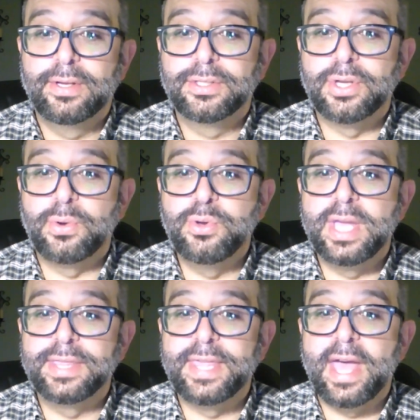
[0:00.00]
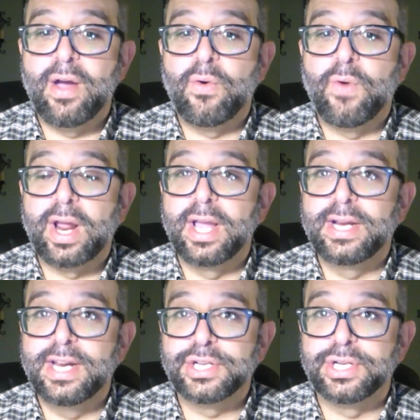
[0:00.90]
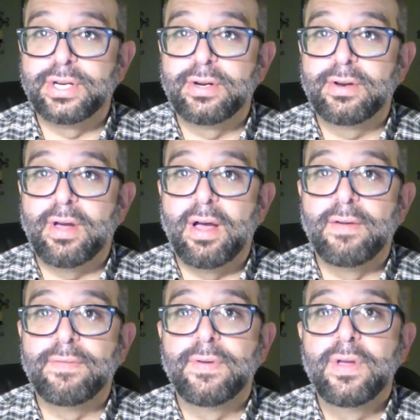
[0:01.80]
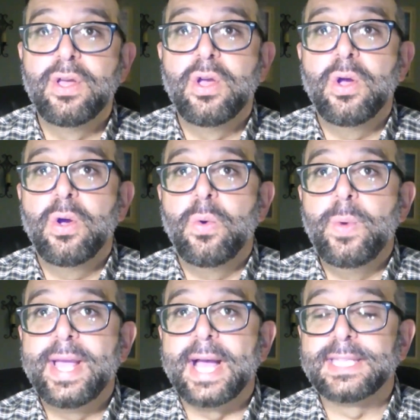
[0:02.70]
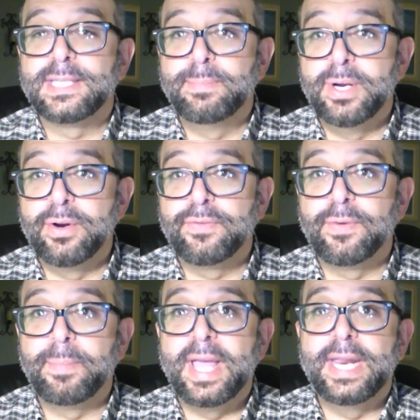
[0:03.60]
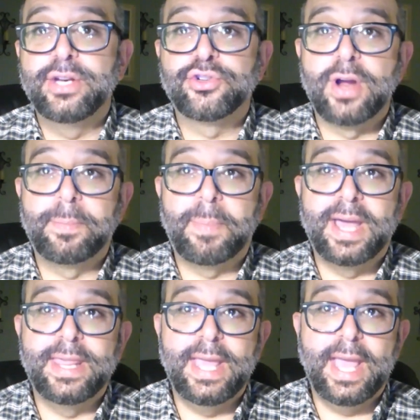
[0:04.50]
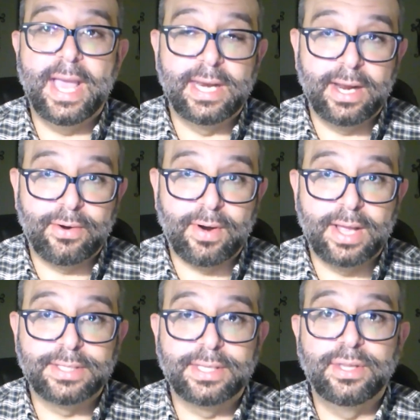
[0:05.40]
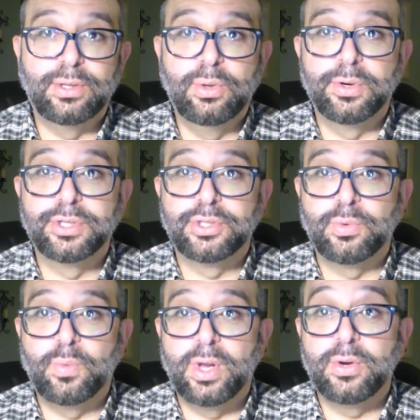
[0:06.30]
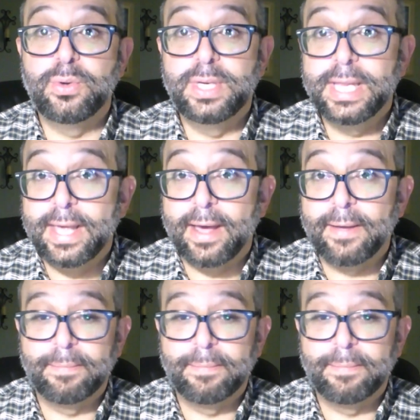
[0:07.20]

So you get that recognition of, we got spared from getting trapped by the Antichrist, and the Lord is the one who did that.